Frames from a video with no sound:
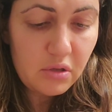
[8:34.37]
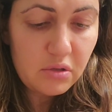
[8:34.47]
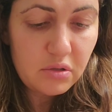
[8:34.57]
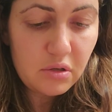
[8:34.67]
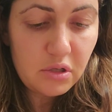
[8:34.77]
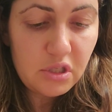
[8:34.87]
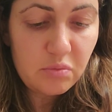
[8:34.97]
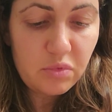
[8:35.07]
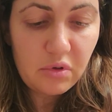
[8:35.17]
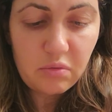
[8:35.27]
start
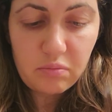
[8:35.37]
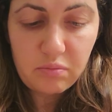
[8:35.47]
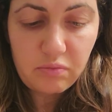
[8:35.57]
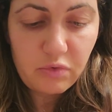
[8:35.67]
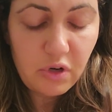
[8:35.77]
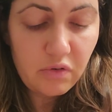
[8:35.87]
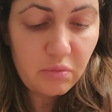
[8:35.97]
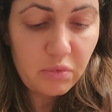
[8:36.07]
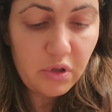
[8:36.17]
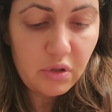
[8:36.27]
chipping, whatever,
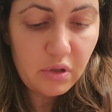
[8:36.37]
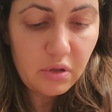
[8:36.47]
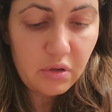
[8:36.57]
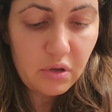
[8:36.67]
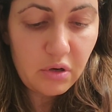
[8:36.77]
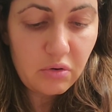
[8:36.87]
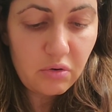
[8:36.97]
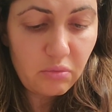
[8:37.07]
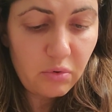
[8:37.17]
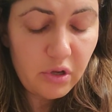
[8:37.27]
peeling, I don't know
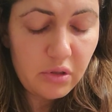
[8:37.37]
what.